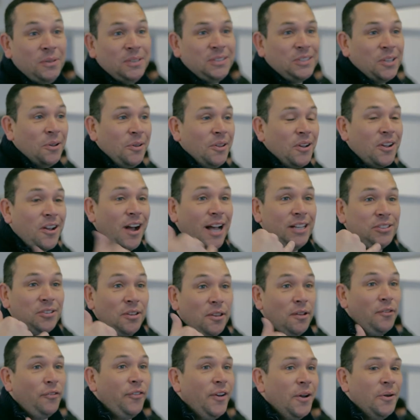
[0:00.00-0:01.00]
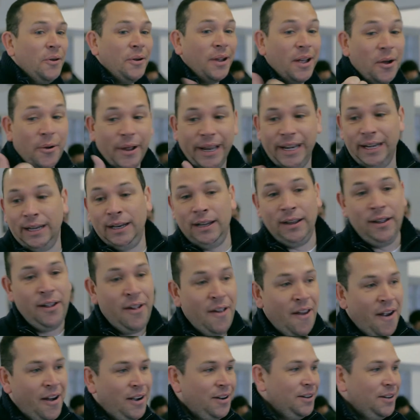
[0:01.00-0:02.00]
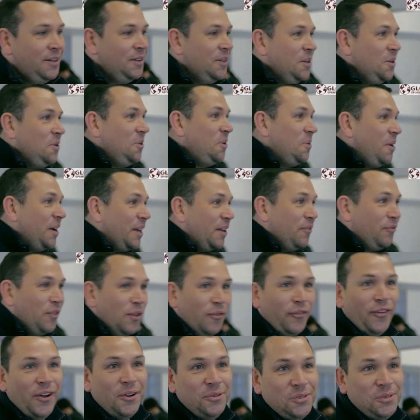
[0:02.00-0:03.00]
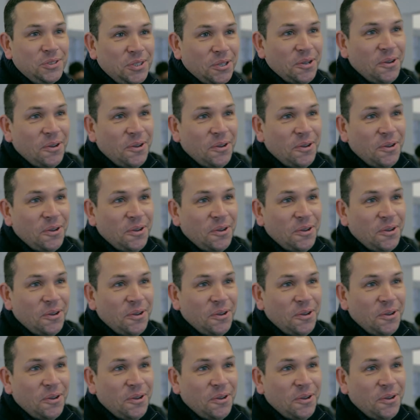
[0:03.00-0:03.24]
So the guy's on the phone going, who do I give the phone to?